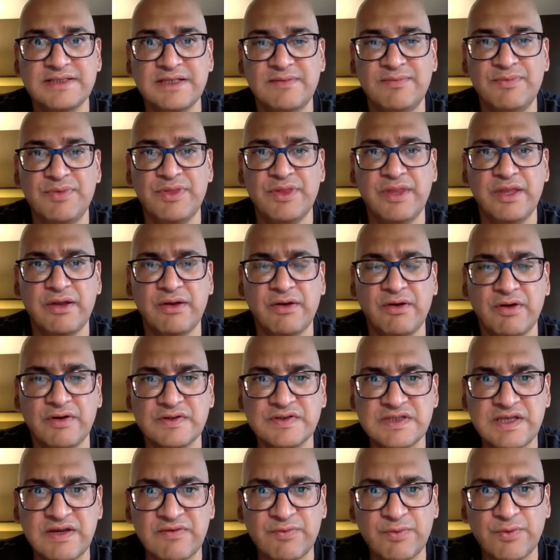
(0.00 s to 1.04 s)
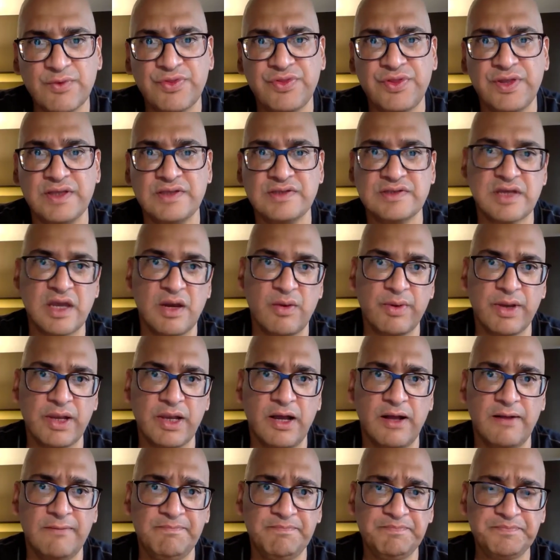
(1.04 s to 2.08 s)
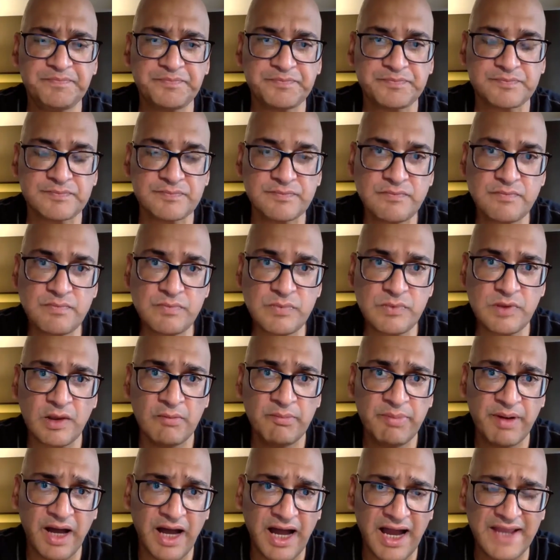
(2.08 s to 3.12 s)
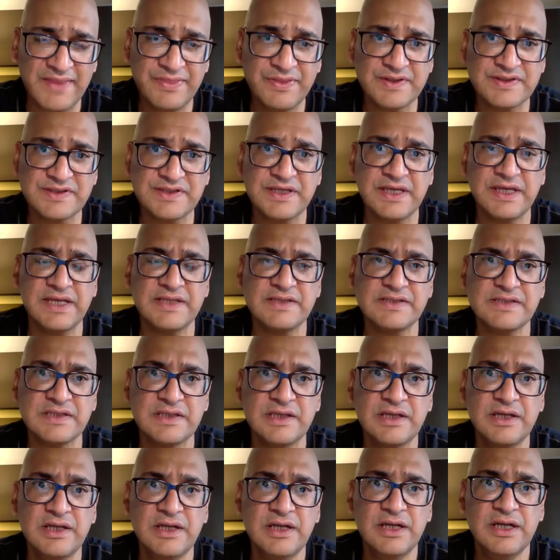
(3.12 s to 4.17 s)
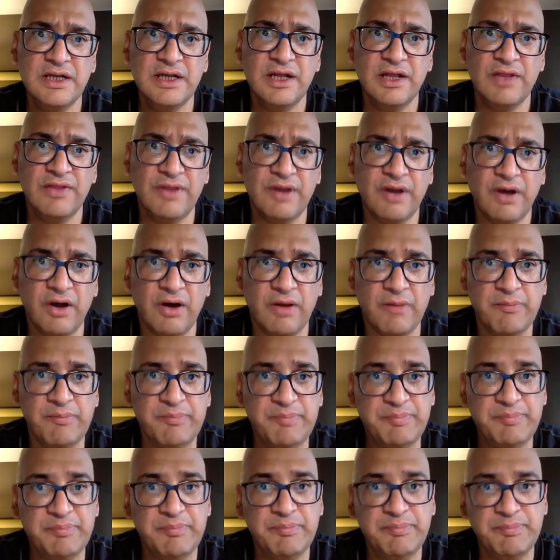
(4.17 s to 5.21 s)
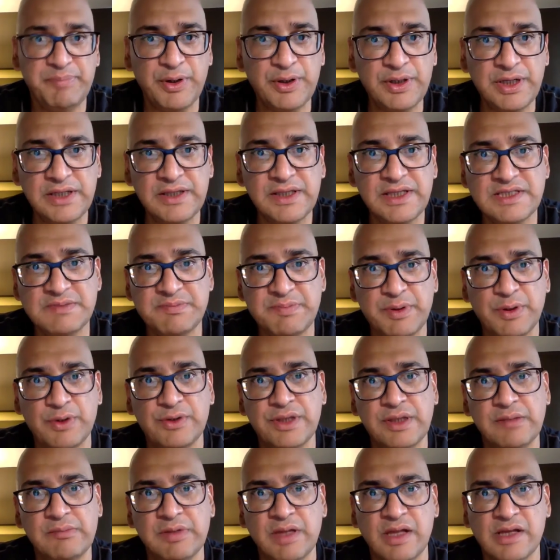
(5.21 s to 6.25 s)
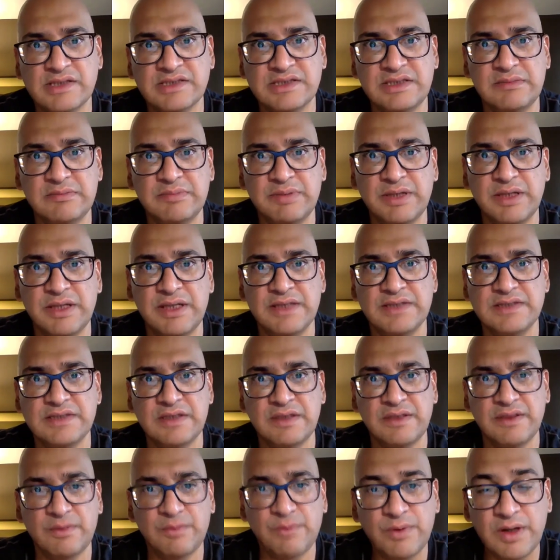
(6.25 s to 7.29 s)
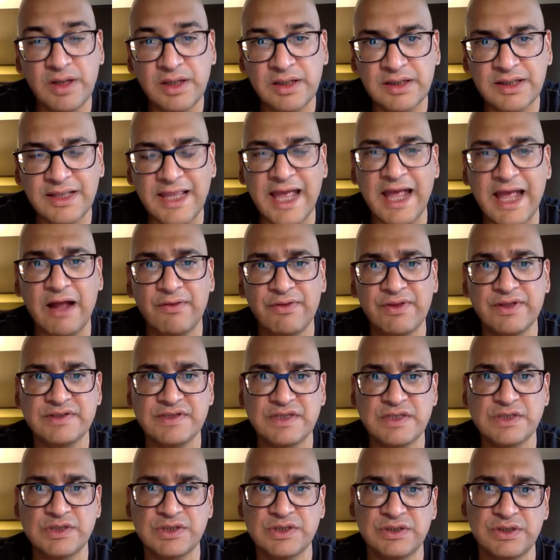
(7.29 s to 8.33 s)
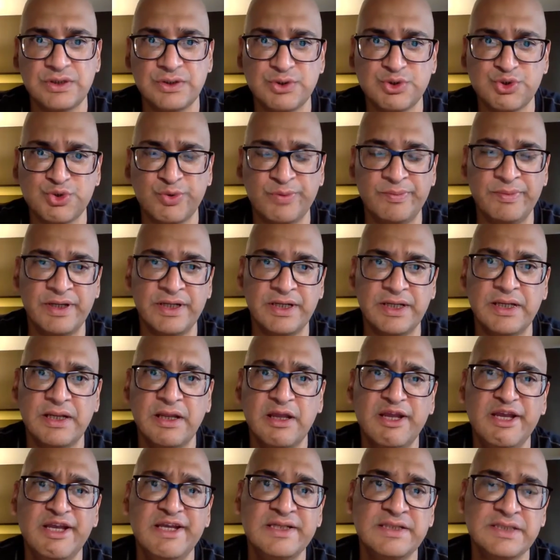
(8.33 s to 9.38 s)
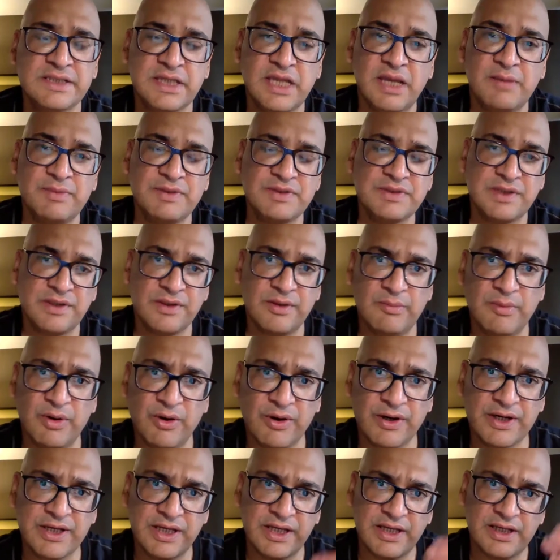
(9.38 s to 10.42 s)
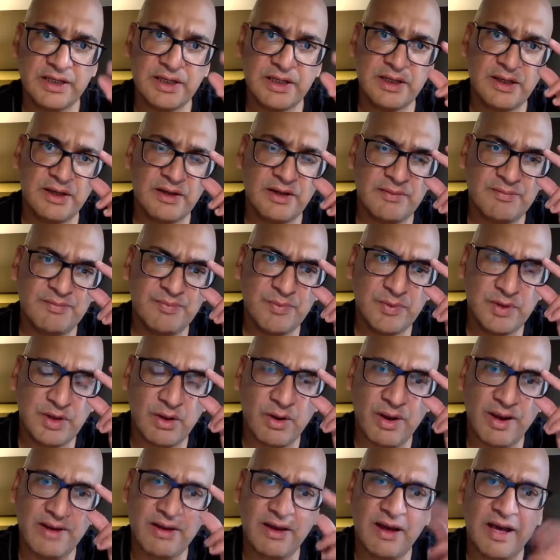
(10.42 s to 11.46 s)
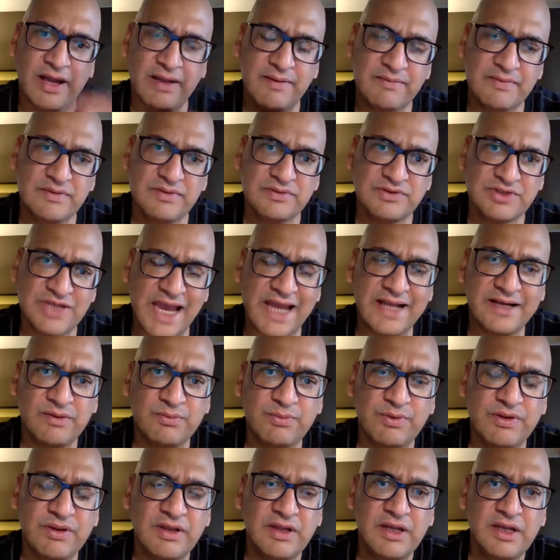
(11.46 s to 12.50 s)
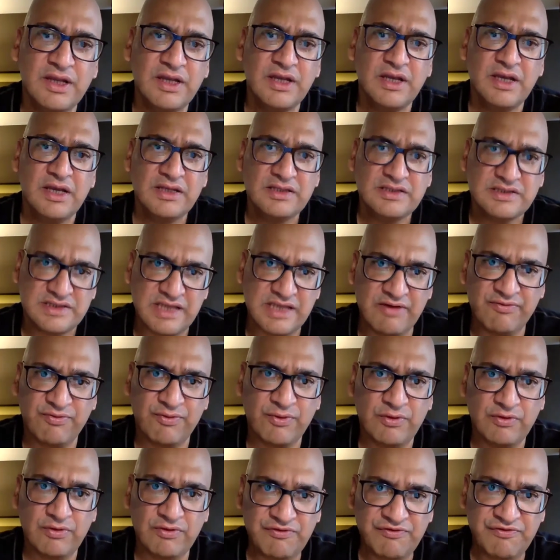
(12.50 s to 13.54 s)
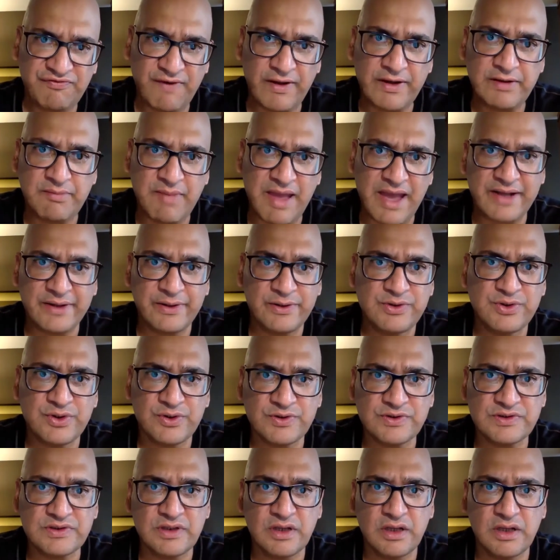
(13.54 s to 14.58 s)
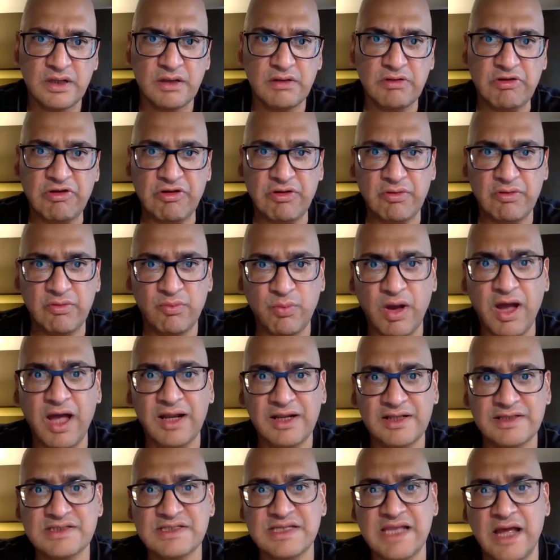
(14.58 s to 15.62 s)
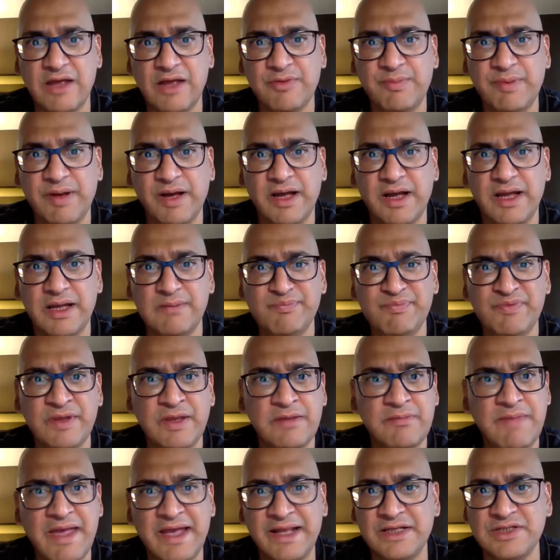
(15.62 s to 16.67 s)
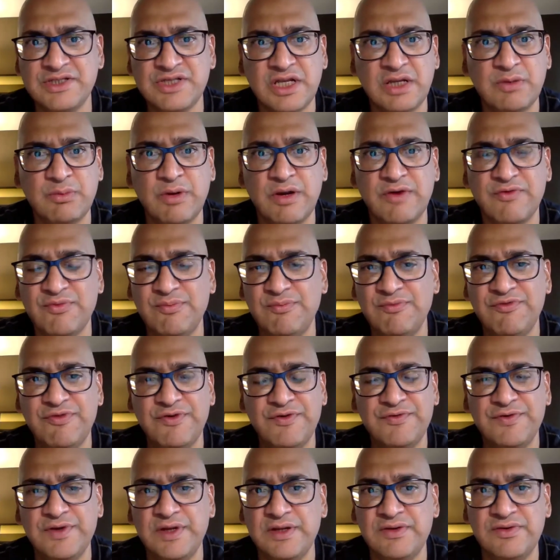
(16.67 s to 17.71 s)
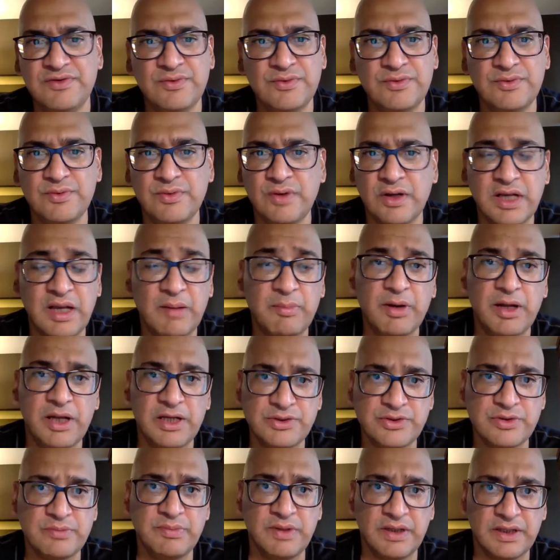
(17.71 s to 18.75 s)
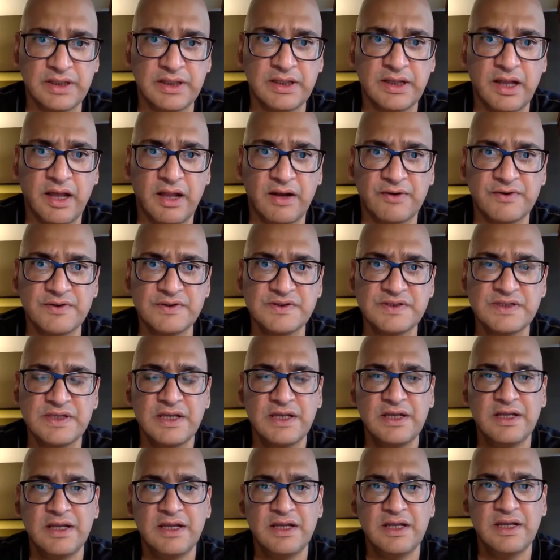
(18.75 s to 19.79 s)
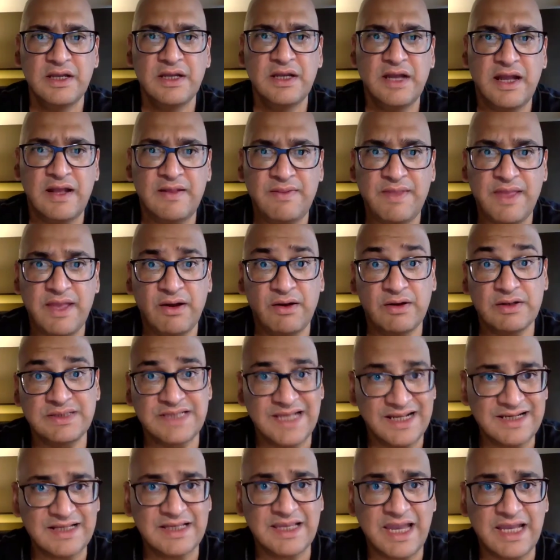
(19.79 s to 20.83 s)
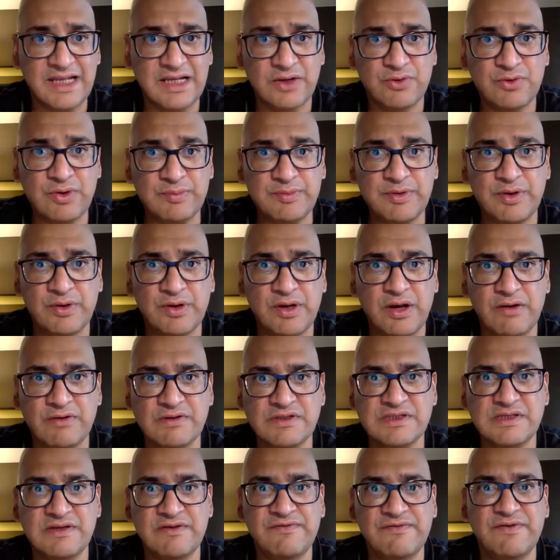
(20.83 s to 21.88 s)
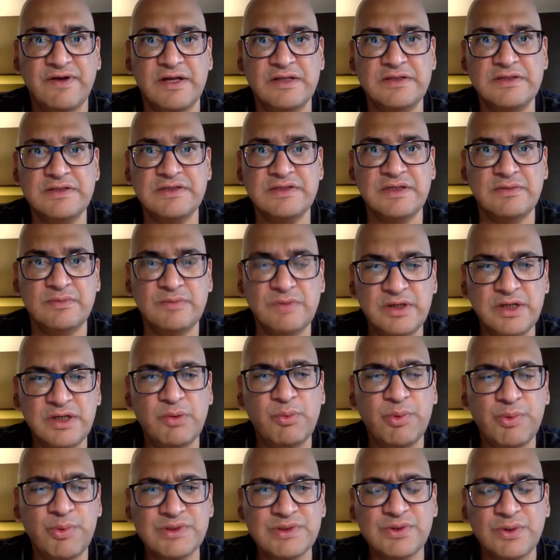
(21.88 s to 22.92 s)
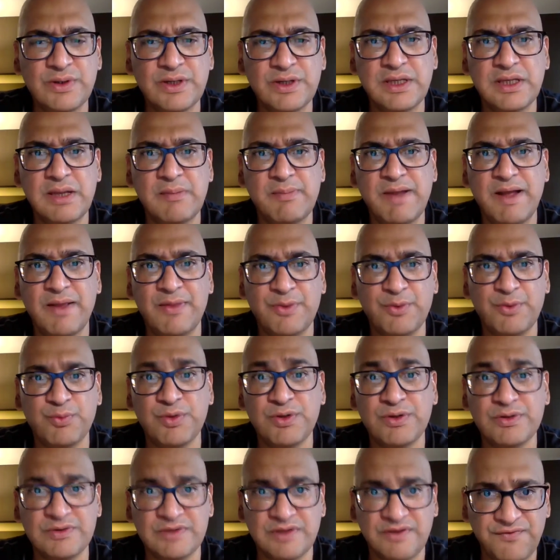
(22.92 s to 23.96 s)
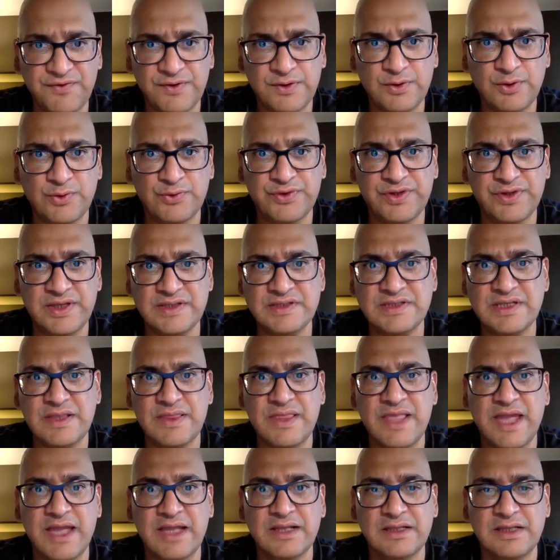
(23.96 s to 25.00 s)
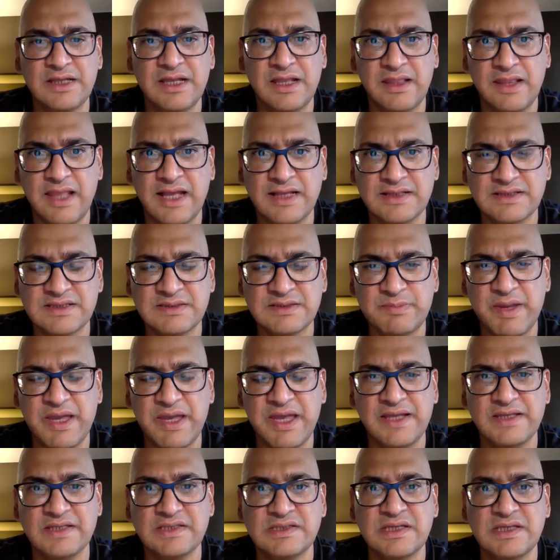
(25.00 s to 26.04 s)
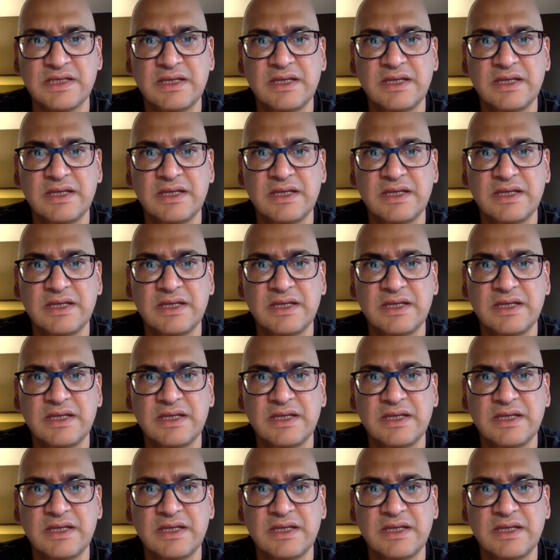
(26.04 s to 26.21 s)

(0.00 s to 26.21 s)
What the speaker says: And there are several things going on behind the scenes that are putting these building blocks in place that will allow this institutional money to come into the market. I chatted with several fund managers while at South by. They manage anywhere from $50 to a couple of $100 million. And they are dedicated cryptocurrency funds. And we were talking about the real difficulties in that space.